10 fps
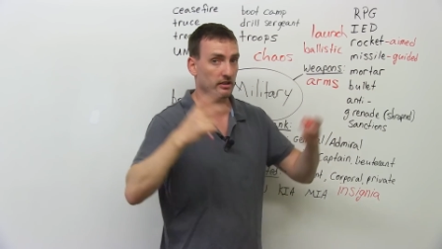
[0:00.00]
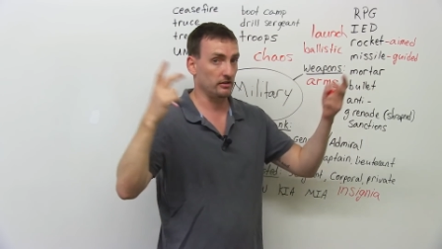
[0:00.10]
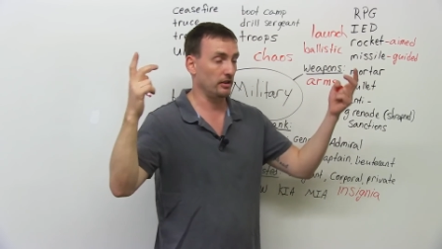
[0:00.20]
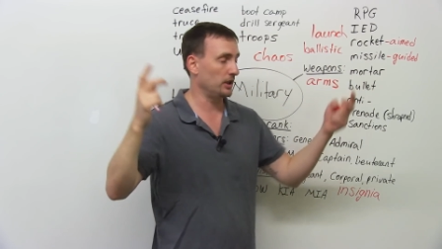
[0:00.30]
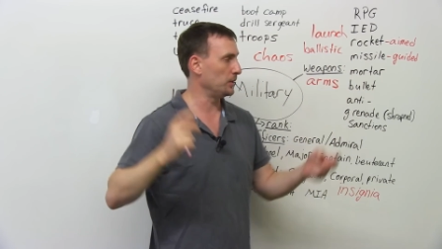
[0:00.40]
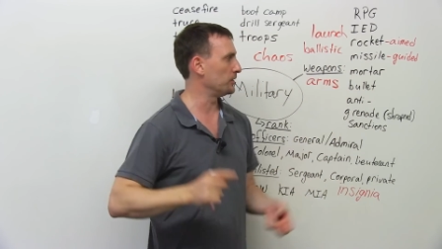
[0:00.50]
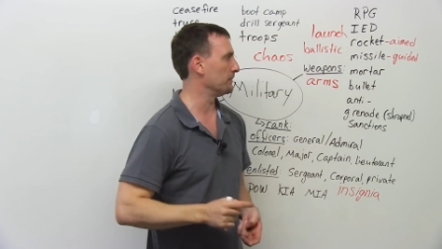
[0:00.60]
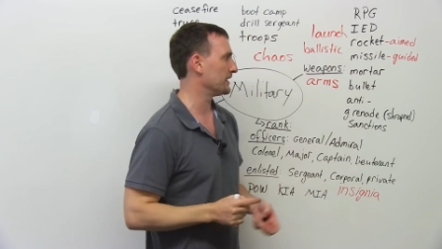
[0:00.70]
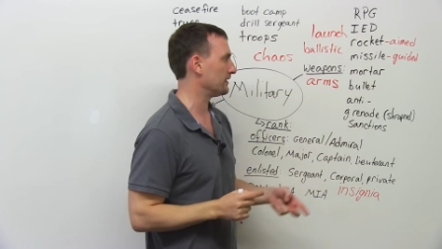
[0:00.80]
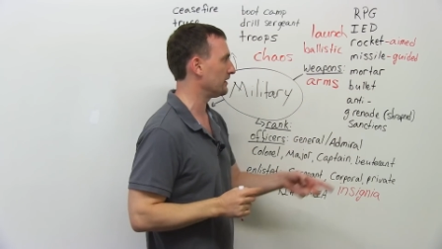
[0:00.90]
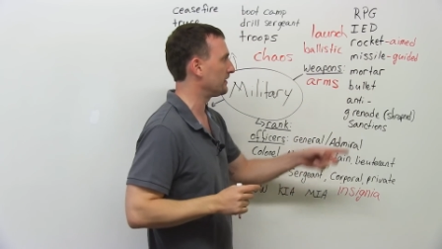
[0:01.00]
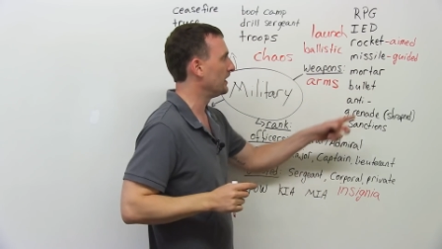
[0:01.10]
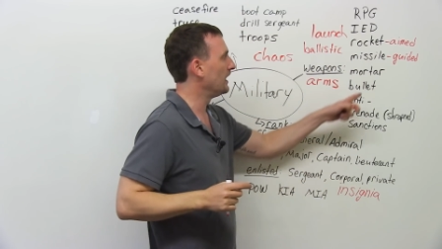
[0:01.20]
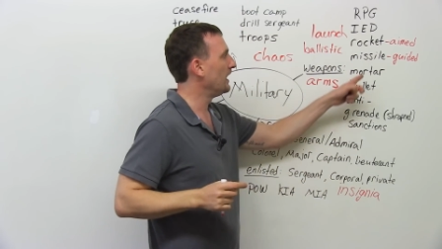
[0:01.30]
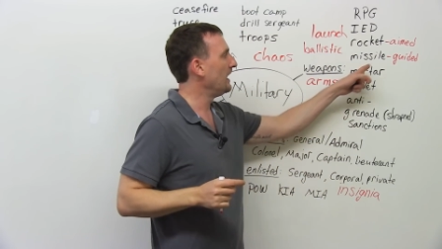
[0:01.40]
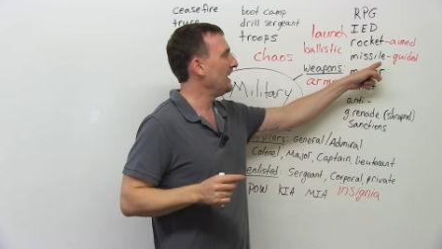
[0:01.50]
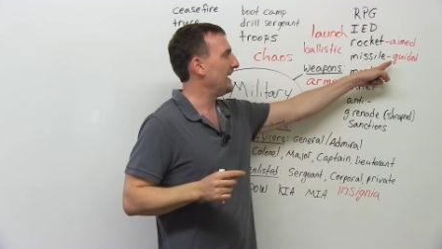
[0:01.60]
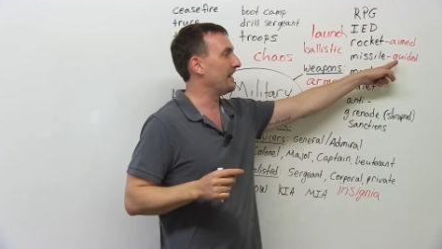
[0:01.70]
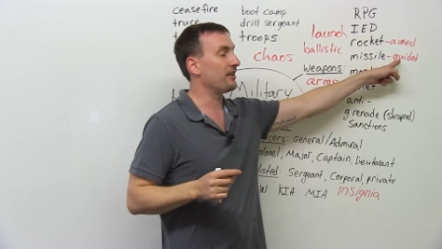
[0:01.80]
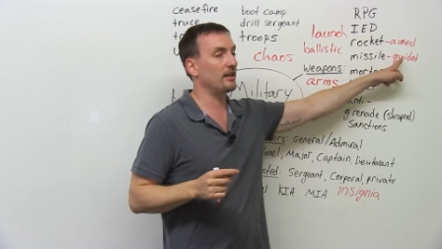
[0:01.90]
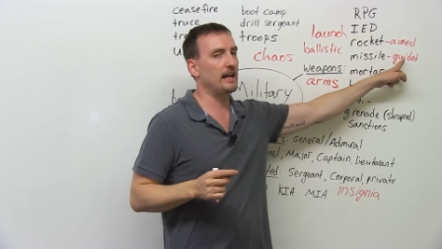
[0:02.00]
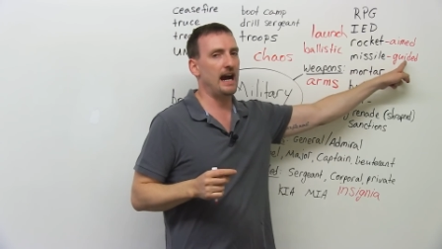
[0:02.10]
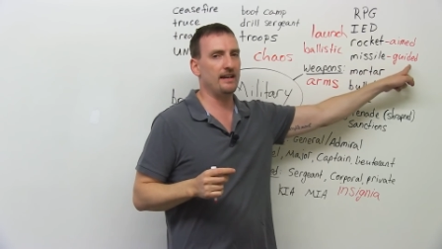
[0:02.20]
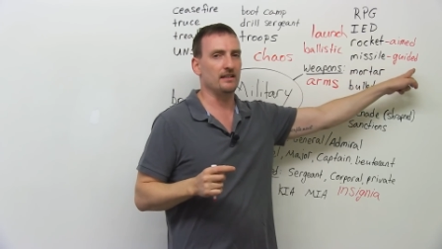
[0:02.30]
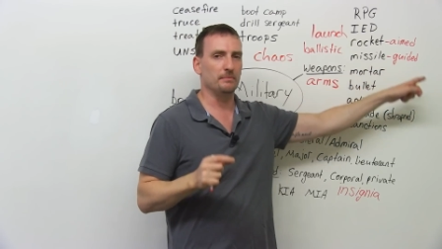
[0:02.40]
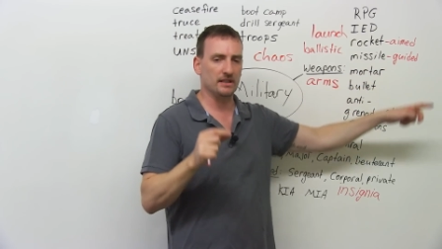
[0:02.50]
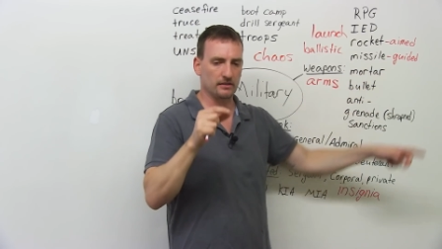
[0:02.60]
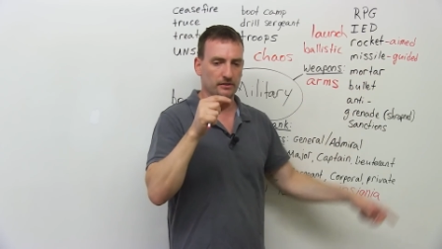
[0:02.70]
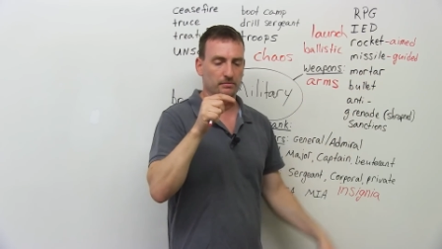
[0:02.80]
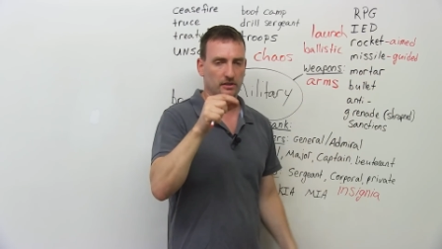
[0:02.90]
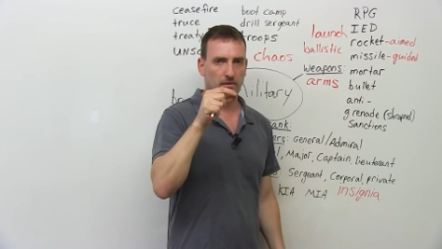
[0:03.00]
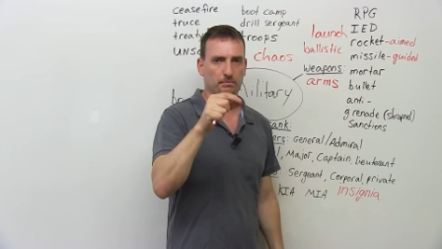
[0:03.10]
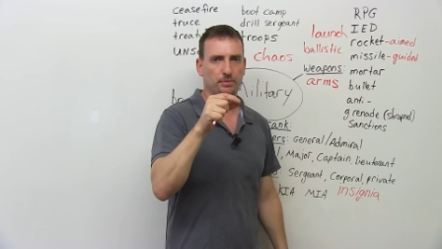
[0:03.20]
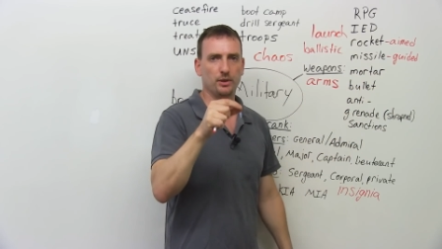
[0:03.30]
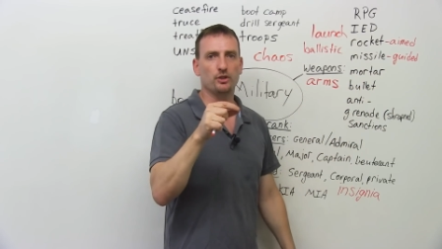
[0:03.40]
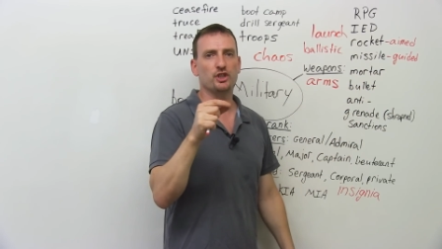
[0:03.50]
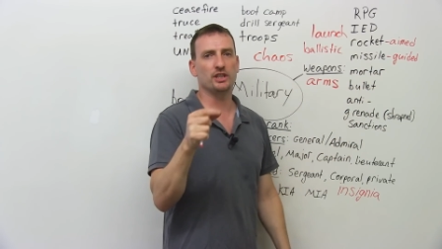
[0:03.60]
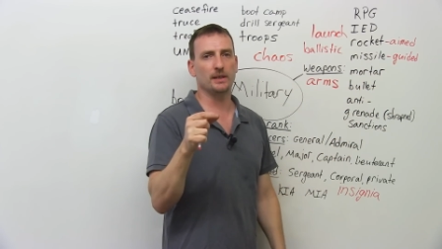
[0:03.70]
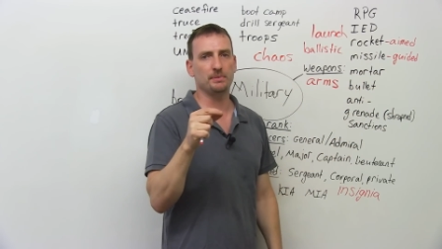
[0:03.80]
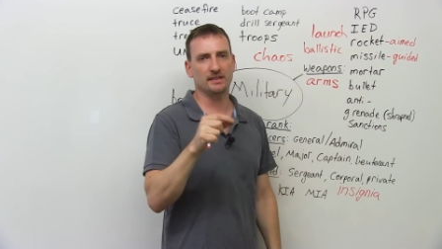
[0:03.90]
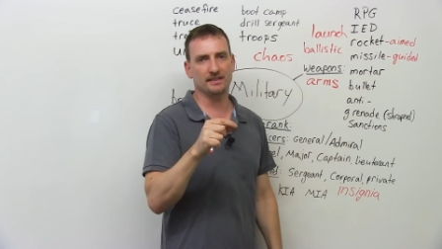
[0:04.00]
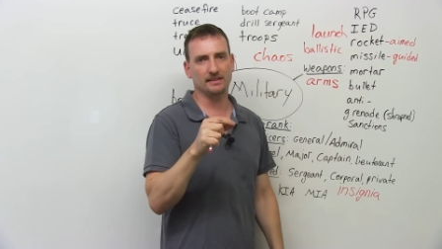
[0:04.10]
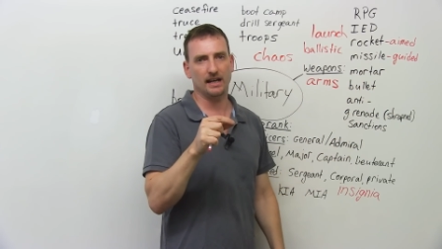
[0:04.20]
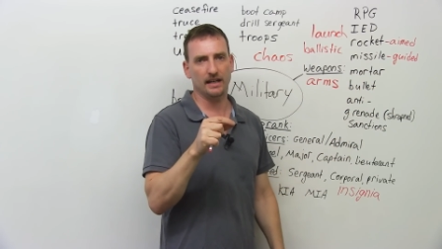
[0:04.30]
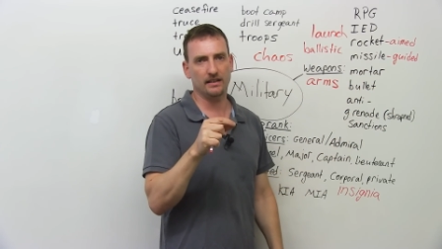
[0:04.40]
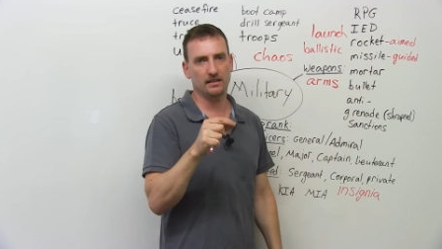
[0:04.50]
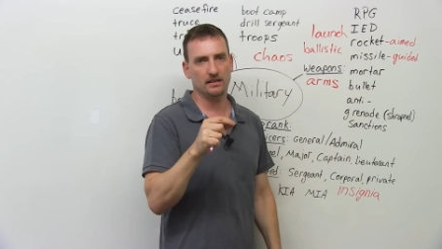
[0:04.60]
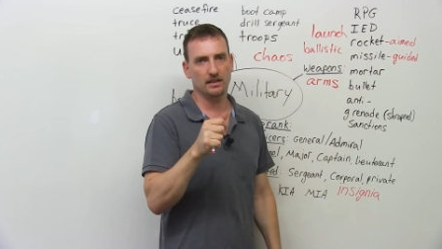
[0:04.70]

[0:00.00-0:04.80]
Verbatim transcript: These are huge missiles. And they're guided, means there's computer chips inside,